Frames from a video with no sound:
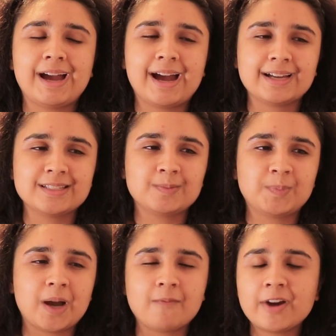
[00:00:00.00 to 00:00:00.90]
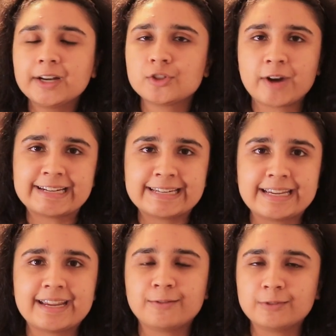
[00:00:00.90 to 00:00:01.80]
has become very
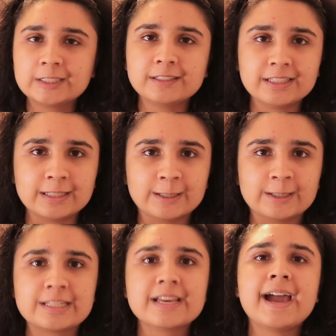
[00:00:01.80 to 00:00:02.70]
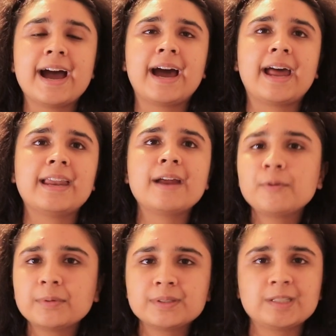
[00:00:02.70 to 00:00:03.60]
trendy in recent years and
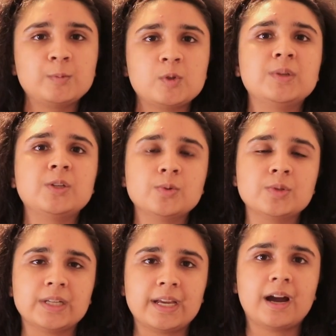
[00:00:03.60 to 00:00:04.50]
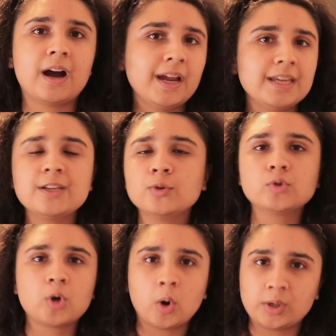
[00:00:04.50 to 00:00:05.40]
everyone seems to be using it, high
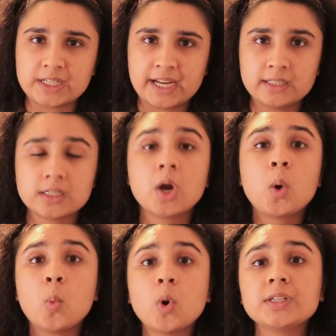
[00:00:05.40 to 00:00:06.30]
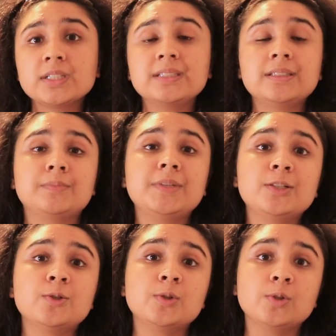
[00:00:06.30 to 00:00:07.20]
yield content. What does this
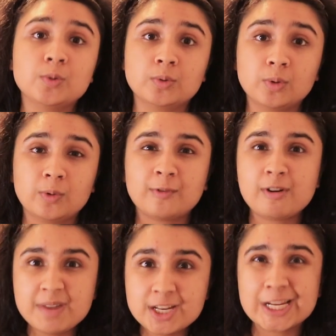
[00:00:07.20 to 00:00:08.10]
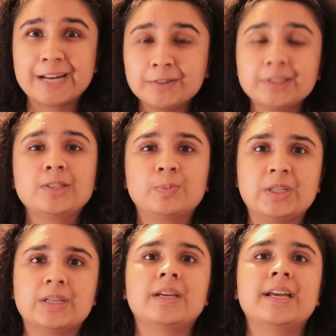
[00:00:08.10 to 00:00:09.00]
mean to you though? For me, generally
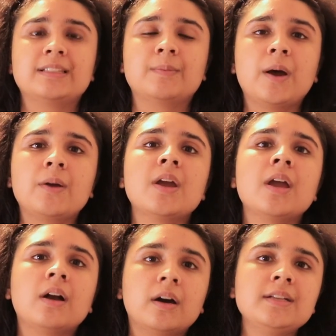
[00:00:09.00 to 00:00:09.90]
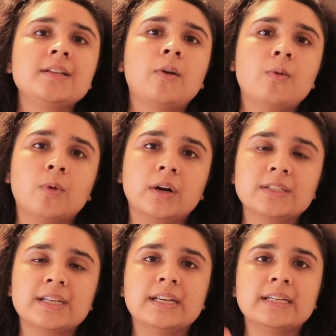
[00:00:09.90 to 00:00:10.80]
speaking, it's about cutting down on
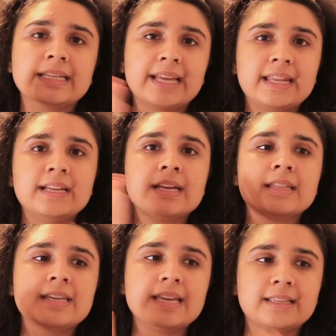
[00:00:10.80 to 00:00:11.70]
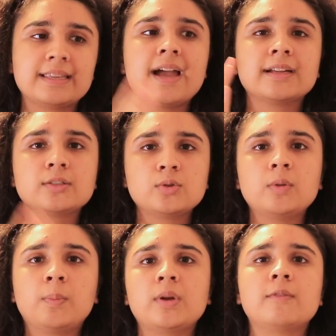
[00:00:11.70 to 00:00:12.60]
words and getting the exact to
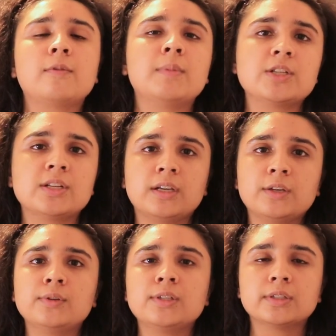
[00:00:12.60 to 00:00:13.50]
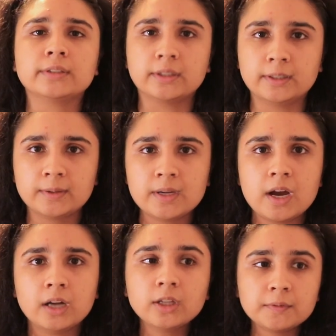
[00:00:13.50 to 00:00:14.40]
the point information that you need to learn.
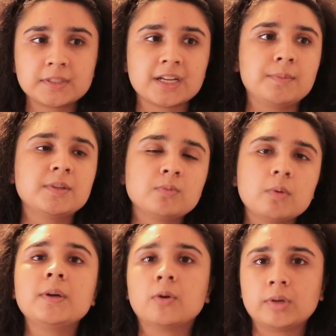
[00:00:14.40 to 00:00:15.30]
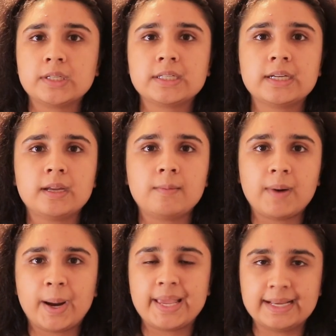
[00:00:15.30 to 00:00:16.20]
A lot of the time this will be orientated
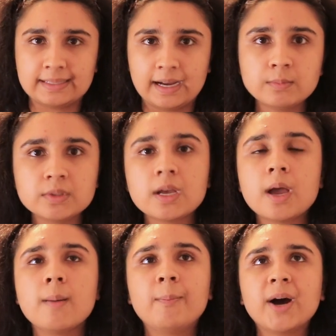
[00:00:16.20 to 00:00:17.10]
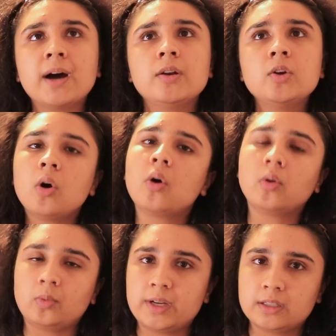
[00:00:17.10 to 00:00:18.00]
by exams, but not
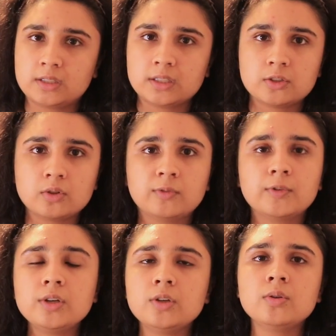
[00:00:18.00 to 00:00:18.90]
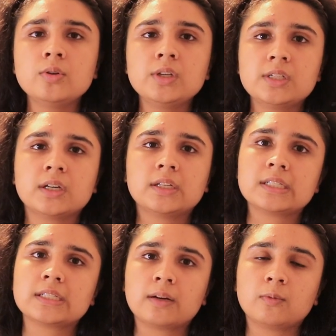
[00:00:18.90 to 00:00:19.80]
always. So for you, you need to
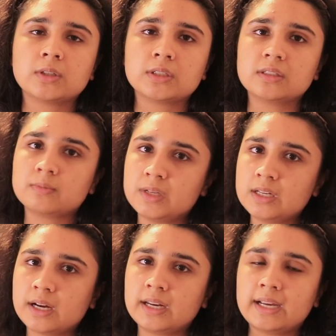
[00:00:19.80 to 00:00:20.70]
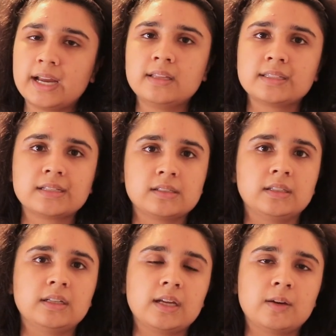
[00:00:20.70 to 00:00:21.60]
understand, what does this mean? And again, this has to
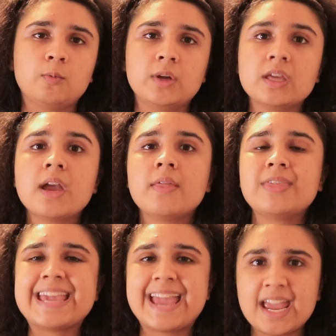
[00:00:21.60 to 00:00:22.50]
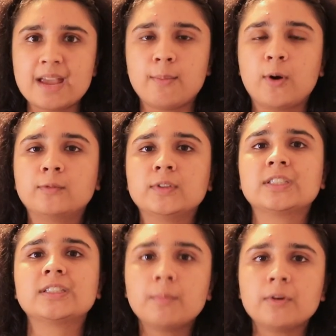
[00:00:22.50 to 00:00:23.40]
link in with the aim of the
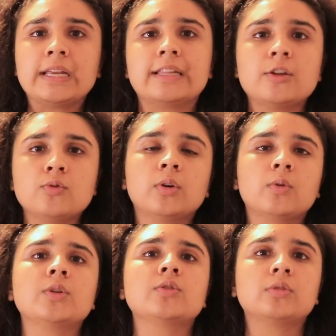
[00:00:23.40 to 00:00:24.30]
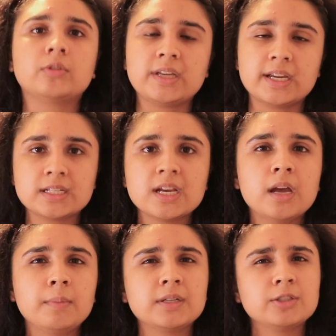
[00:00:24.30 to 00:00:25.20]
summary that you are going to create,
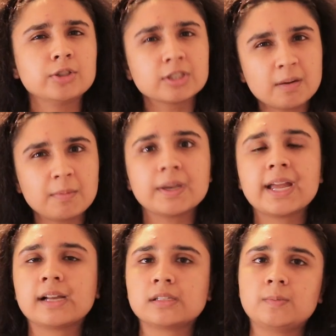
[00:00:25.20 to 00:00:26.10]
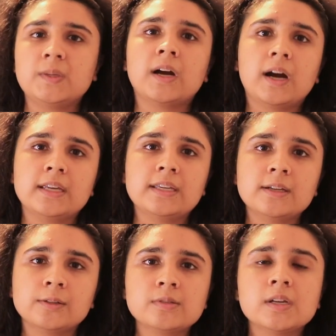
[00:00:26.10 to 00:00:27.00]
because your summary has to be high
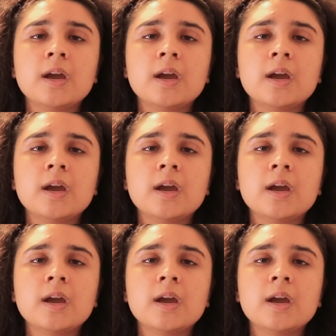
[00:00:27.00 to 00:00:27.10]
yield,